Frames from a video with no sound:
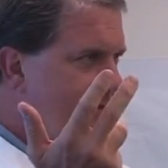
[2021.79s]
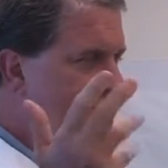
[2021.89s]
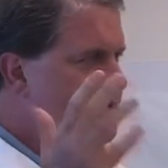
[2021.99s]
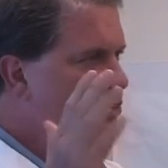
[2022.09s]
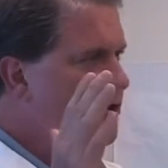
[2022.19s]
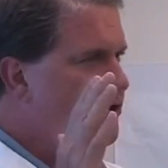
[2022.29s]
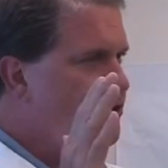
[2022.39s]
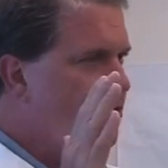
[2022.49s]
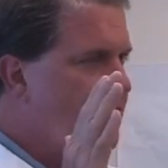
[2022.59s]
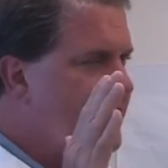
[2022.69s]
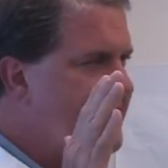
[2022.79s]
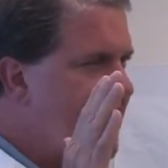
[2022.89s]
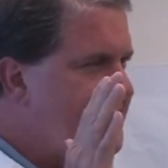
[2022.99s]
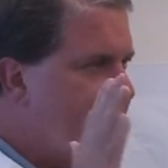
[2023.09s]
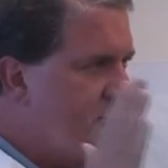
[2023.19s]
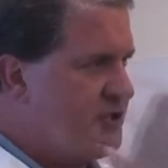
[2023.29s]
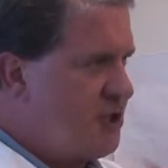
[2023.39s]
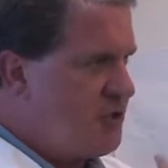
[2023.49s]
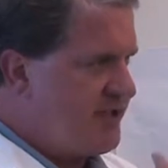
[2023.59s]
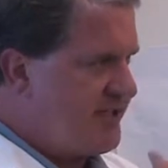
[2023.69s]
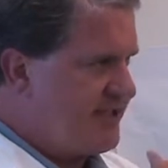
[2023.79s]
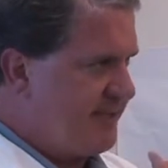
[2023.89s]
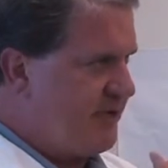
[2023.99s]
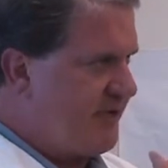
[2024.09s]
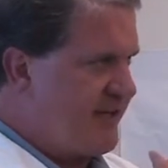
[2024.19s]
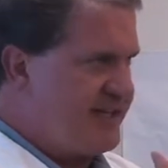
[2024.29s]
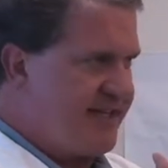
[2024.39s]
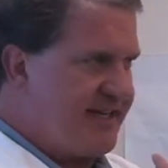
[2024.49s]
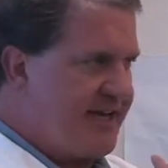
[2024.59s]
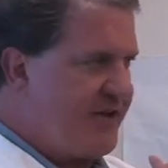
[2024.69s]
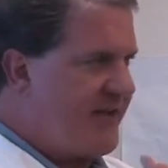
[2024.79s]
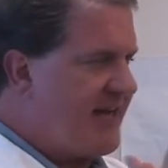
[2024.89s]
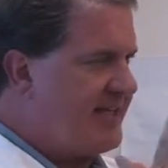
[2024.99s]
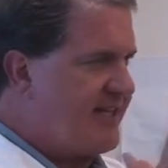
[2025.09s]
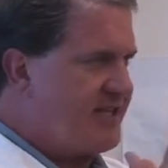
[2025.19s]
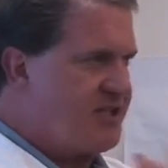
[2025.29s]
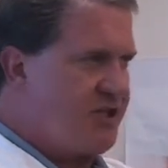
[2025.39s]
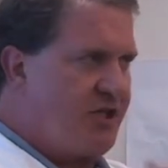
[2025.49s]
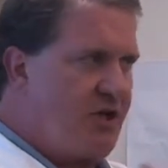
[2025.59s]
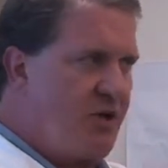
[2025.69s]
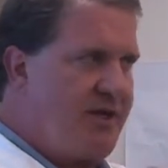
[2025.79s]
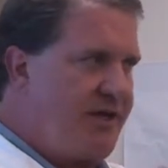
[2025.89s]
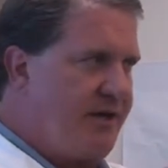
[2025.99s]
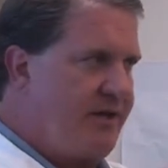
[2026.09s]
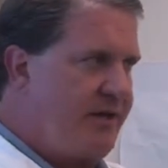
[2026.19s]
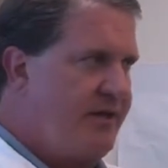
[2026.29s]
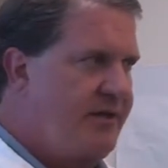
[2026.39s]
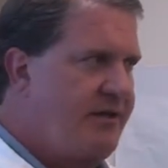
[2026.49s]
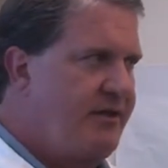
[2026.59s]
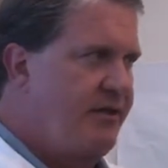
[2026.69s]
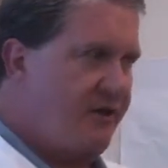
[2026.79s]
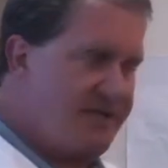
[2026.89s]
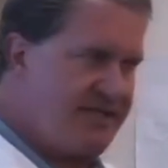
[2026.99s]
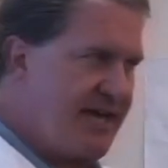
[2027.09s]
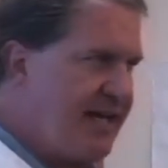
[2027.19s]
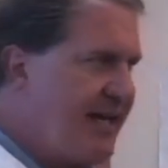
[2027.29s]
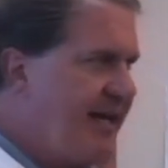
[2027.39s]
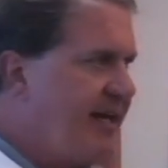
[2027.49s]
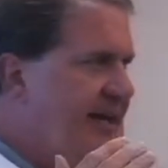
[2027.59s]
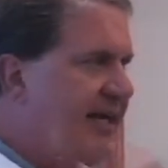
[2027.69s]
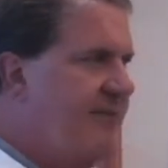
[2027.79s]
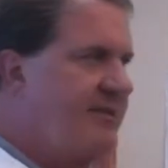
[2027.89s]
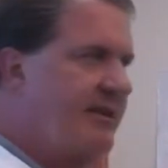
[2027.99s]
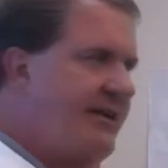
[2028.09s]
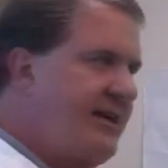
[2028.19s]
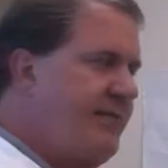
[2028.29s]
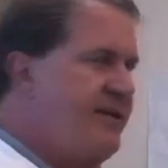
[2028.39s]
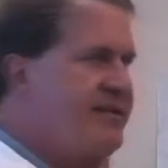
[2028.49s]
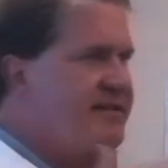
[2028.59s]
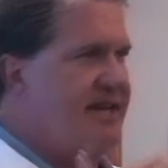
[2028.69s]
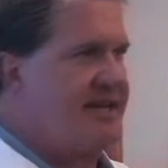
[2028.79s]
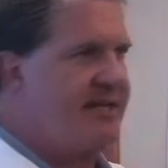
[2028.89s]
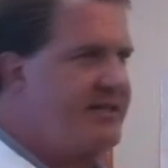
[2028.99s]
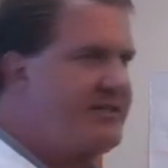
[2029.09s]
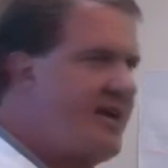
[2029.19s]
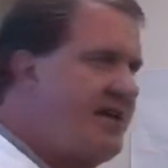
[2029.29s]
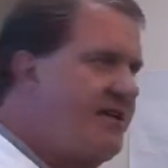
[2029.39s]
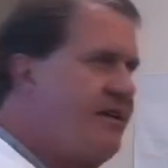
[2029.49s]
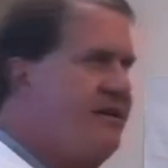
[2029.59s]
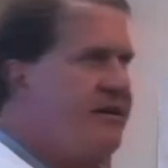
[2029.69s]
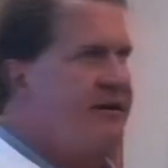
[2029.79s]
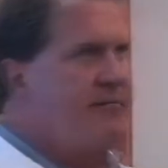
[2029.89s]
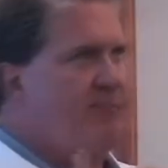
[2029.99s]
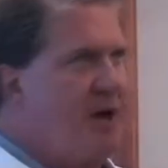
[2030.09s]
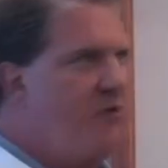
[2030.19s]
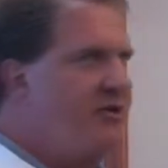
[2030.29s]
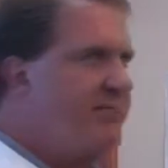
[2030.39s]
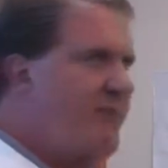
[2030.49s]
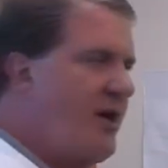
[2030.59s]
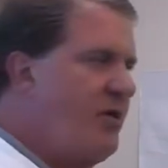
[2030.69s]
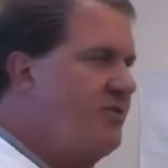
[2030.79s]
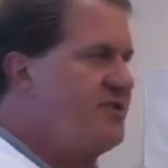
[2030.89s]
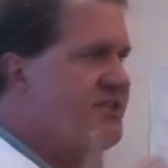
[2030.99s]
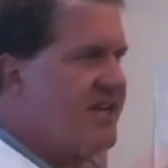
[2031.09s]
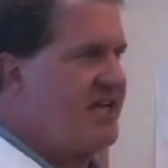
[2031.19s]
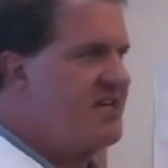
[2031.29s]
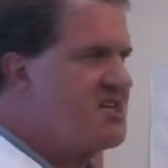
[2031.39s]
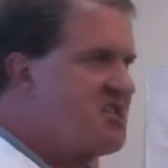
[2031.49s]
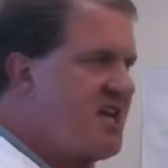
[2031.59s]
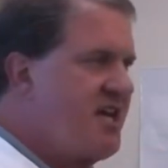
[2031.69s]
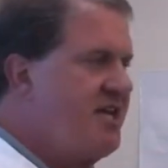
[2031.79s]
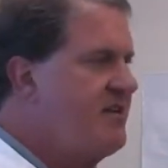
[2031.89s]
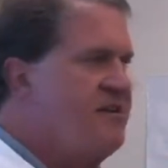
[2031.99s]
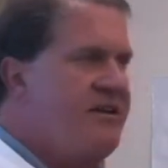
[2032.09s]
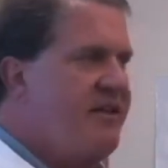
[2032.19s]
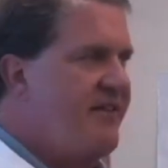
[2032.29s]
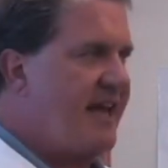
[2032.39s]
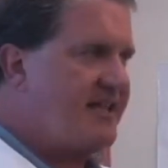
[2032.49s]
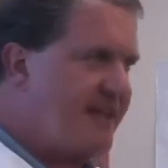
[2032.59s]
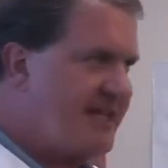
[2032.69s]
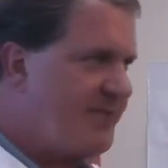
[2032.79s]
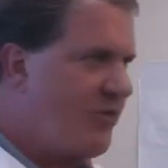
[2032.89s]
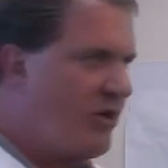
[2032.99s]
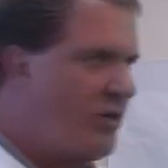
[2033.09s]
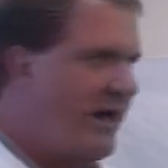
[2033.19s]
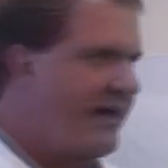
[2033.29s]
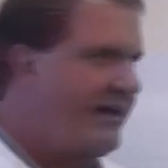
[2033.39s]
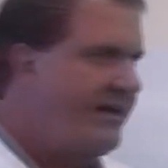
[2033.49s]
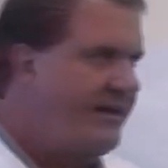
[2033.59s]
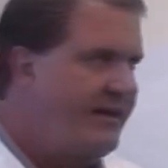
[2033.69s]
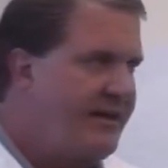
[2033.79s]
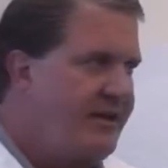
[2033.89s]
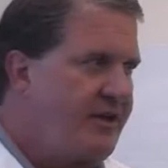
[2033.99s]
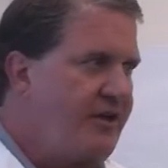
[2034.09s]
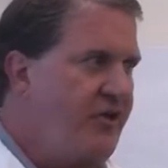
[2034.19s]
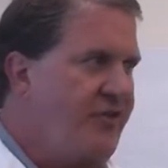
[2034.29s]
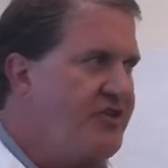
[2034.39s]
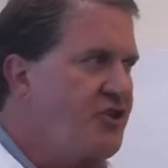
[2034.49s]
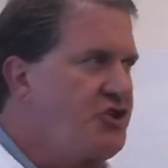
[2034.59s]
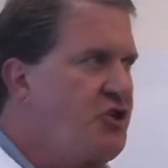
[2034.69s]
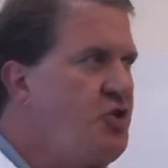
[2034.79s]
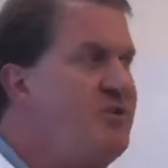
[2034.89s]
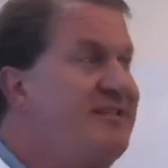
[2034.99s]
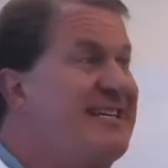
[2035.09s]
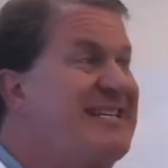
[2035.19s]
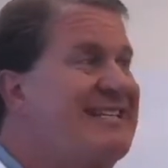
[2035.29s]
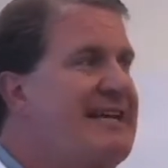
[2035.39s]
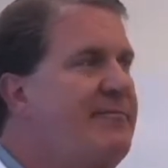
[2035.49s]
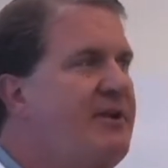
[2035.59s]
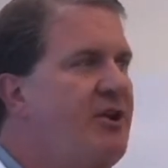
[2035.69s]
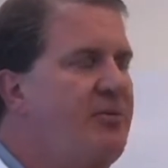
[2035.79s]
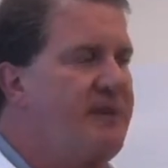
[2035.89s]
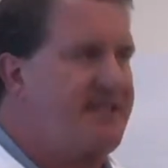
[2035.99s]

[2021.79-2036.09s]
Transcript: So reattaching 2 dissimilar things together, that is a slow heal. It's not like ligament to ligament, tendon to tendon, bone to bone, skin to skin. That's more quick. These are 2 dissimilar